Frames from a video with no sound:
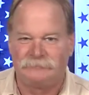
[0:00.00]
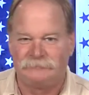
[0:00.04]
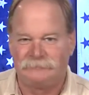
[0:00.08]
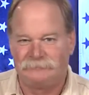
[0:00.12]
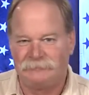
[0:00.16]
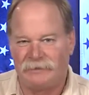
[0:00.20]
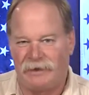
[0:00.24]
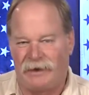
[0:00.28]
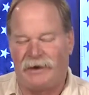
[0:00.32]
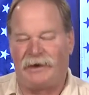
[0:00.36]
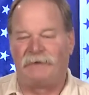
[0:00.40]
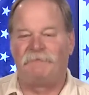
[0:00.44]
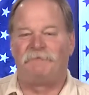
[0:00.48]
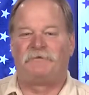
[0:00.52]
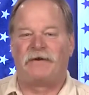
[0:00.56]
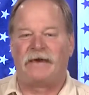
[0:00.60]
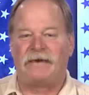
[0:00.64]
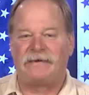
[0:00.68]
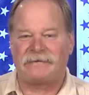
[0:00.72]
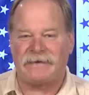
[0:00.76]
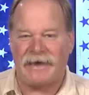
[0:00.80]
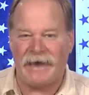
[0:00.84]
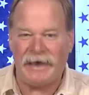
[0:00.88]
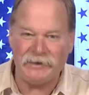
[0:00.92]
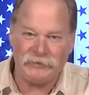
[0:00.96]
on
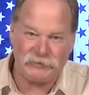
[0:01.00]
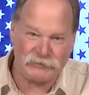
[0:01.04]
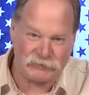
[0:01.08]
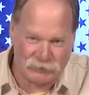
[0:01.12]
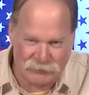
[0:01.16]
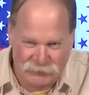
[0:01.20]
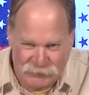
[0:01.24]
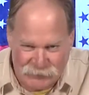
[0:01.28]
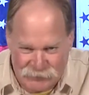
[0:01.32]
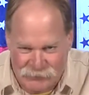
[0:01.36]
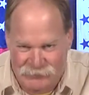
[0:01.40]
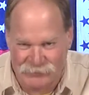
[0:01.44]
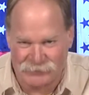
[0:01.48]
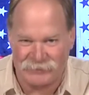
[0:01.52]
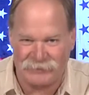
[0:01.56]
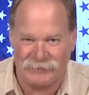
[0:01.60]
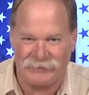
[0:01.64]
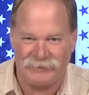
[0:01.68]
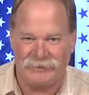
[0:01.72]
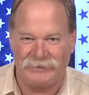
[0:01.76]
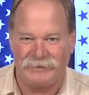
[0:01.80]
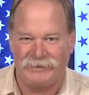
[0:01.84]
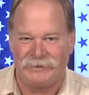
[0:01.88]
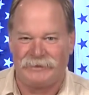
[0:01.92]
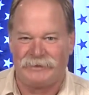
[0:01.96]
vacations
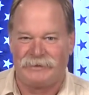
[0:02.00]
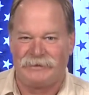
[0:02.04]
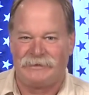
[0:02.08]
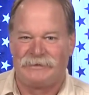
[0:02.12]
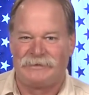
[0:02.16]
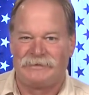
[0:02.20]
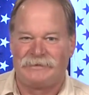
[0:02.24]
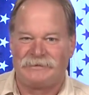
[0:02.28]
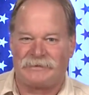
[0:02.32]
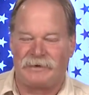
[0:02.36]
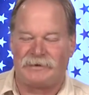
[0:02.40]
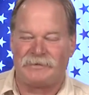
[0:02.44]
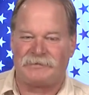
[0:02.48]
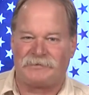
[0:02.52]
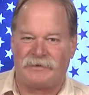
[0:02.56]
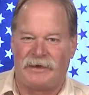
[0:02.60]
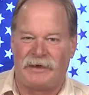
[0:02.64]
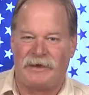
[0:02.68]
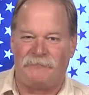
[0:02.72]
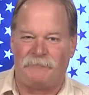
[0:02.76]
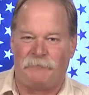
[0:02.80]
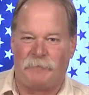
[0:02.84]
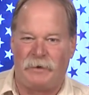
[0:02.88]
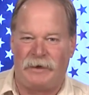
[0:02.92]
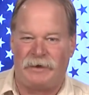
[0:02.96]
since
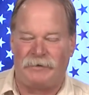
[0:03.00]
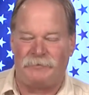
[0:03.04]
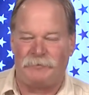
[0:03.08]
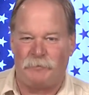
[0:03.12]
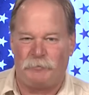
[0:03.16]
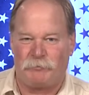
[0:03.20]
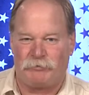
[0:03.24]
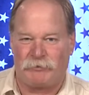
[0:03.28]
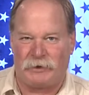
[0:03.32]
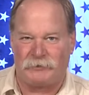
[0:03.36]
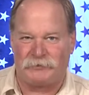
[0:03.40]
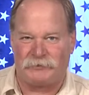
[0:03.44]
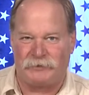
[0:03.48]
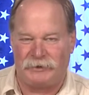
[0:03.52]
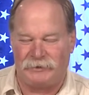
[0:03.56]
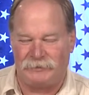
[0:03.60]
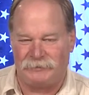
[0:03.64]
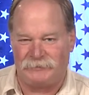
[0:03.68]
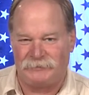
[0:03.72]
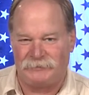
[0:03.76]
they've been president.